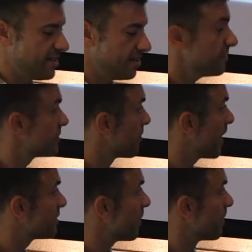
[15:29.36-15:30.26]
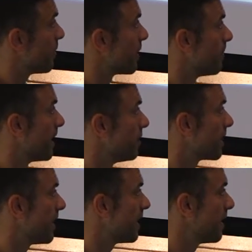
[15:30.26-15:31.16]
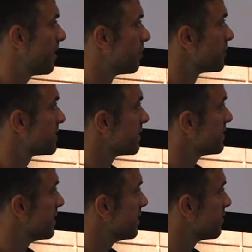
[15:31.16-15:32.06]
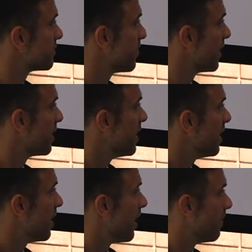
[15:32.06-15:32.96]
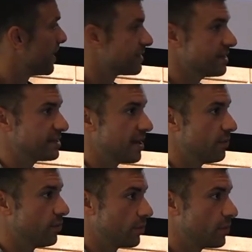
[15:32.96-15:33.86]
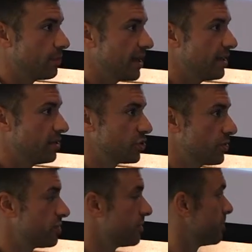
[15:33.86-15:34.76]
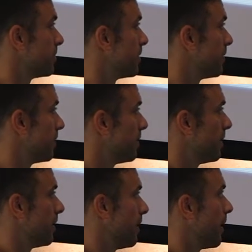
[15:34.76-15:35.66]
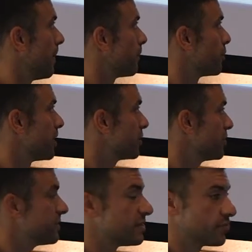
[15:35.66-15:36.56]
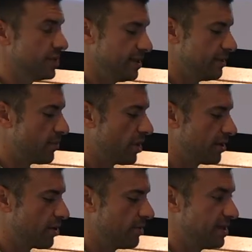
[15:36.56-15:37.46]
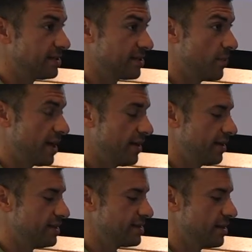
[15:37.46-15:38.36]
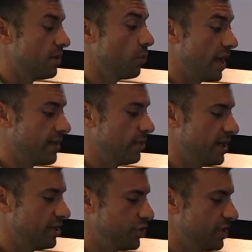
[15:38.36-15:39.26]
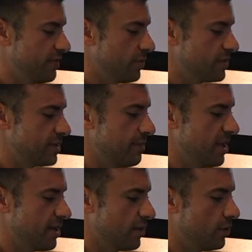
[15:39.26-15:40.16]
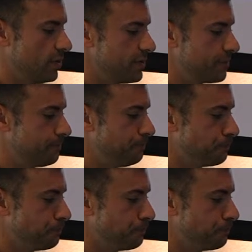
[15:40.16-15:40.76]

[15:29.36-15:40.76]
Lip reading: years, so that's what it might look at over 60 years, but as I said, when we're making short-term reductions, it's really embodied carbon is a way that we can achieve those immediate goals.